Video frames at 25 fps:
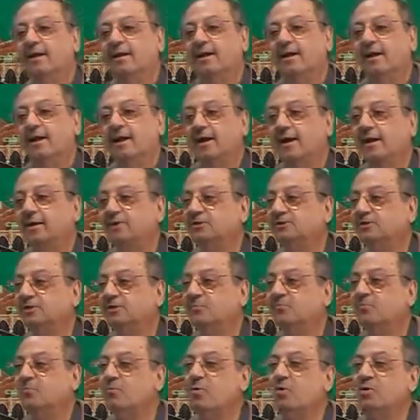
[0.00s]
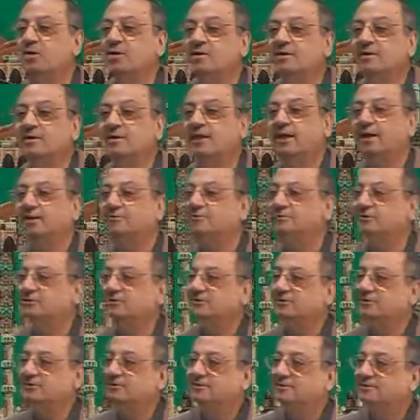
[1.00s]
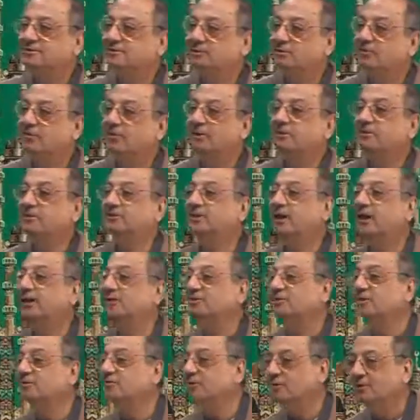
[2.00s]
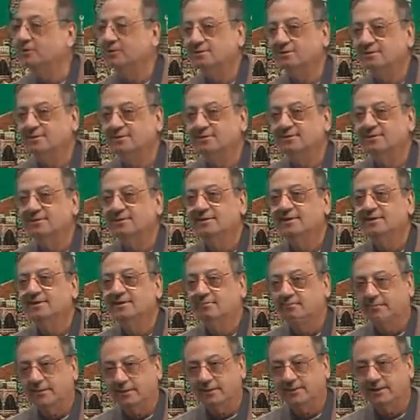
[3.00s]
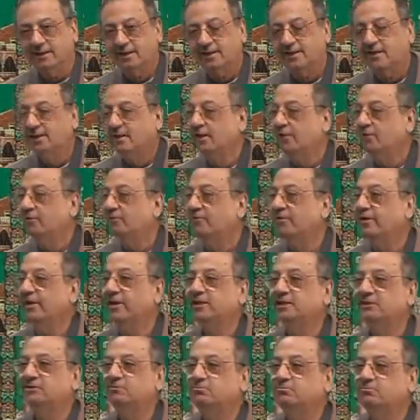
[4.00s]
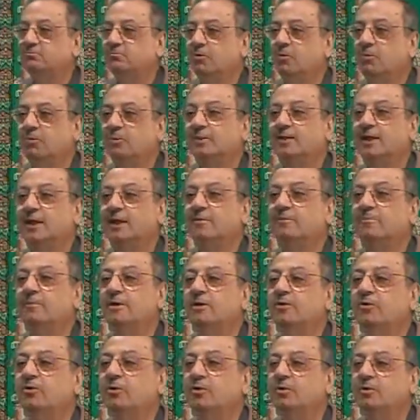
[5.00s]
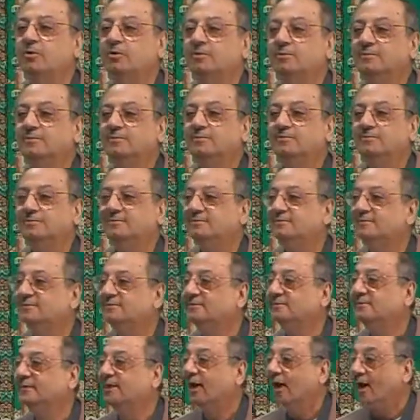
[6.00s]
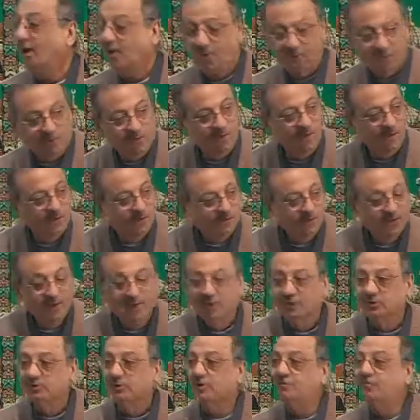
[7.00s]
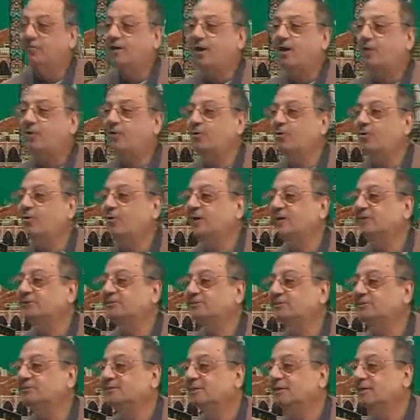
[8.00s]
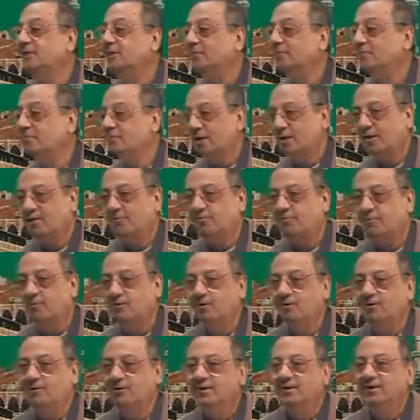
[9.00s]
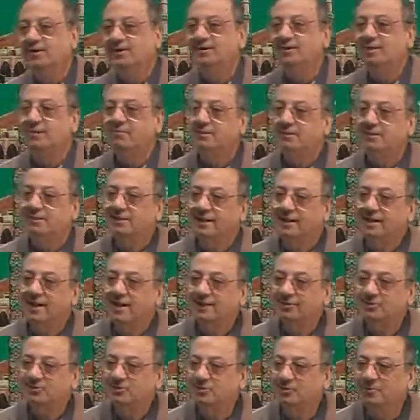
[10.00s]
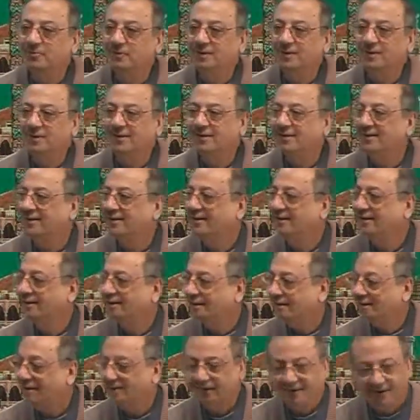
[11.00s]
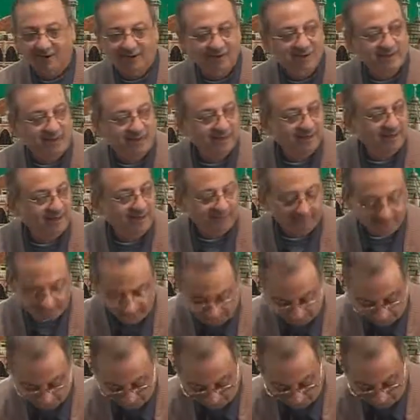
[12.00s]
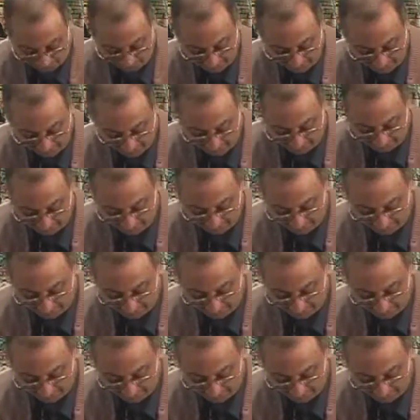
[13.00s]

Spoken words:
Hashimun comes. So what is Hashimun? Badal. Where is Mubdal minhu? Akhu. So if akhu is marfu, the badal has to be. Got the idea? That's it, brother.